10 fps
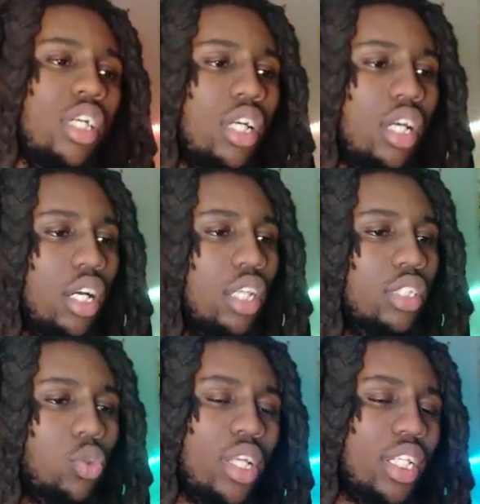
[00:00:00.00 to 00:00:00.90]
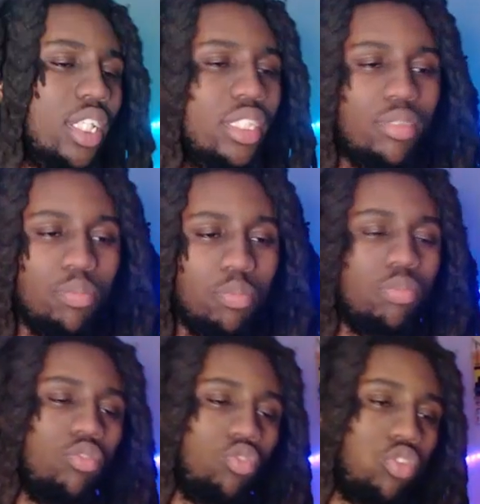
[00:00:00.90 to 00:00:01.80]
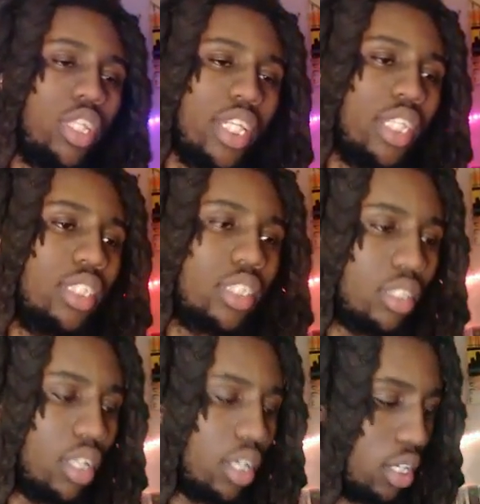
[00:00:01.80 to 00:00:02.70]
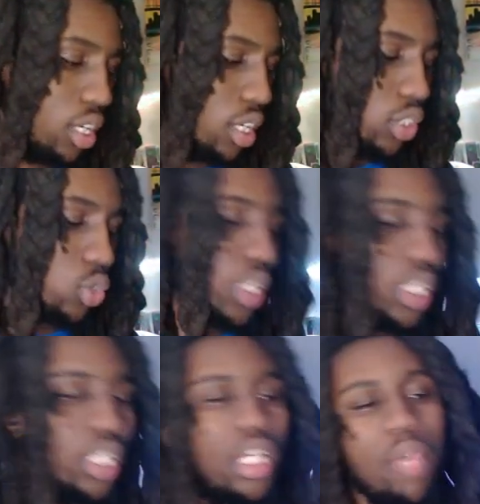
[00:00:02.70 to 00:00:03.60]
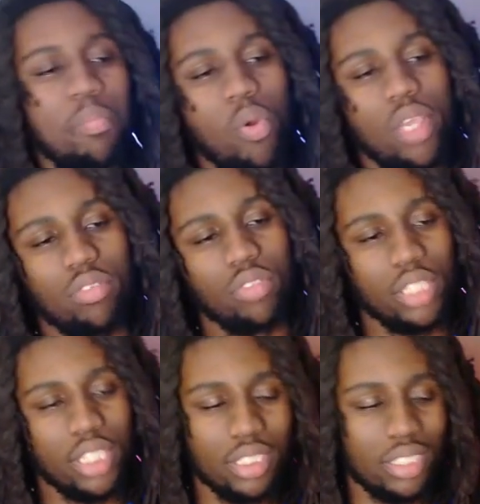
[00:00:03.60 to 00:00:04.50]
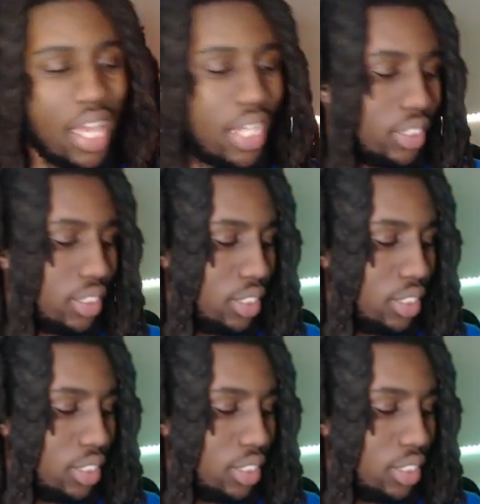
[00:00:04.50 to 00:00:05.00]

A 20 release, a 20 hit point release, that's